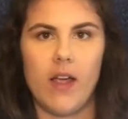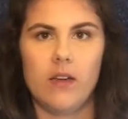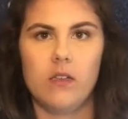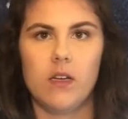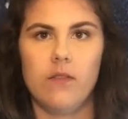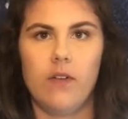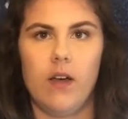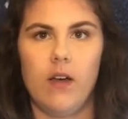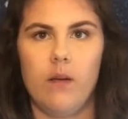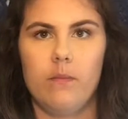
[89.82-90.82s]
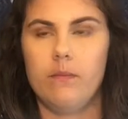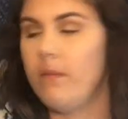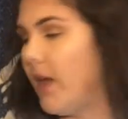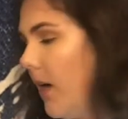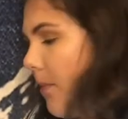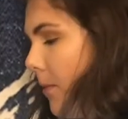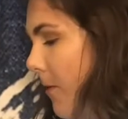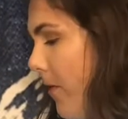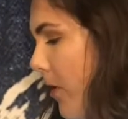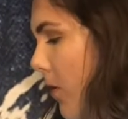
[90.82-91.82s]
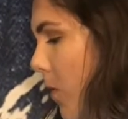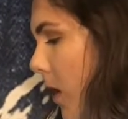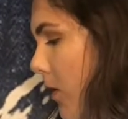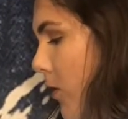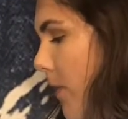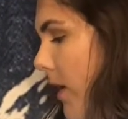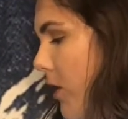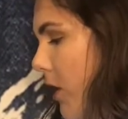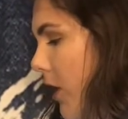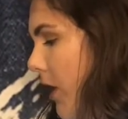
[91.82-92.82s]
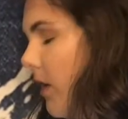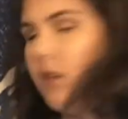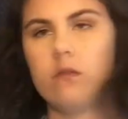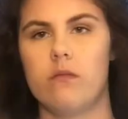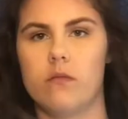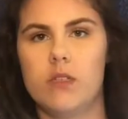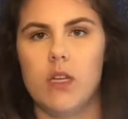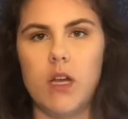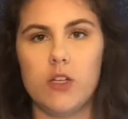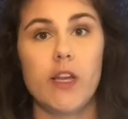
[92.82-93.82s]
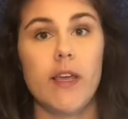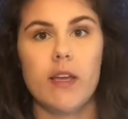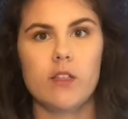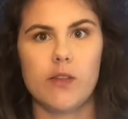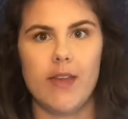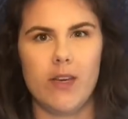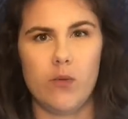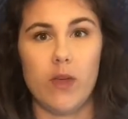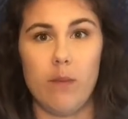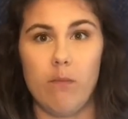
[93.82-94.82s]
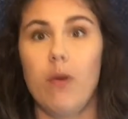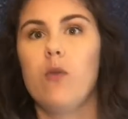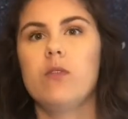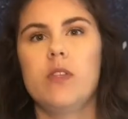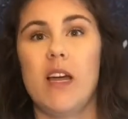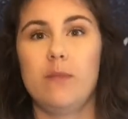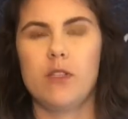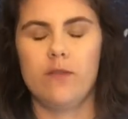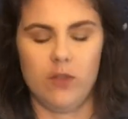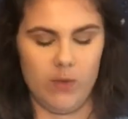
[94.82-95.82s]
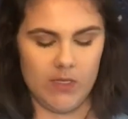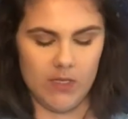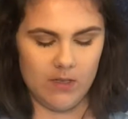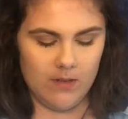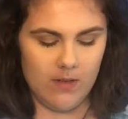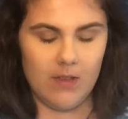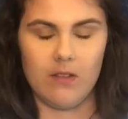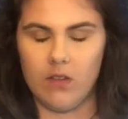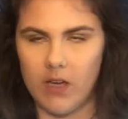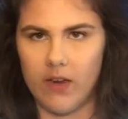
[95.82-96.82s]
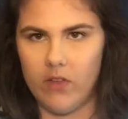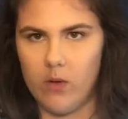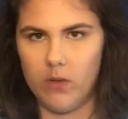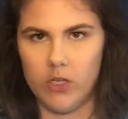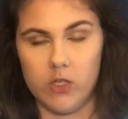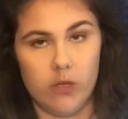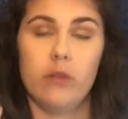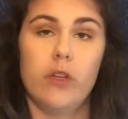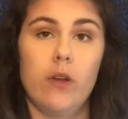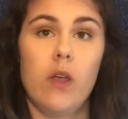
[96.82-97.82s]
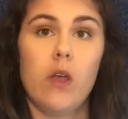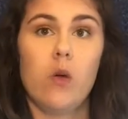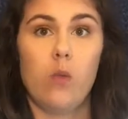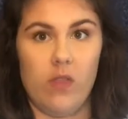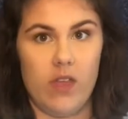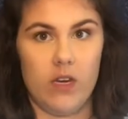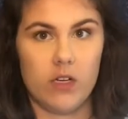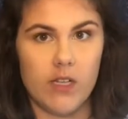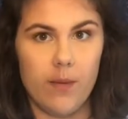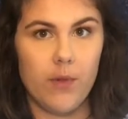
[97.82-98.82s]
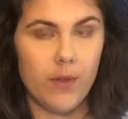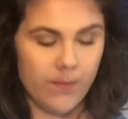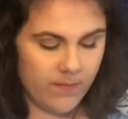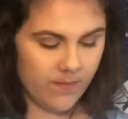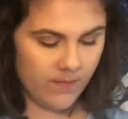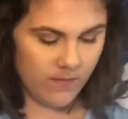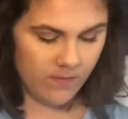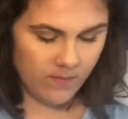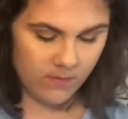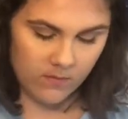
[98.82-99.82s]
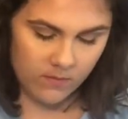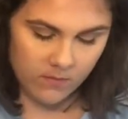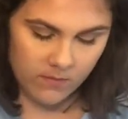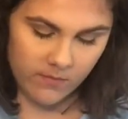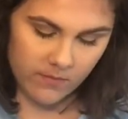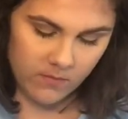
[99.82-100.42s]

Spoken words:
kind of makeup remover, you want to make sure to shake it so that you get both types of fluids kind of equally distributed within your sample. And witch hazel.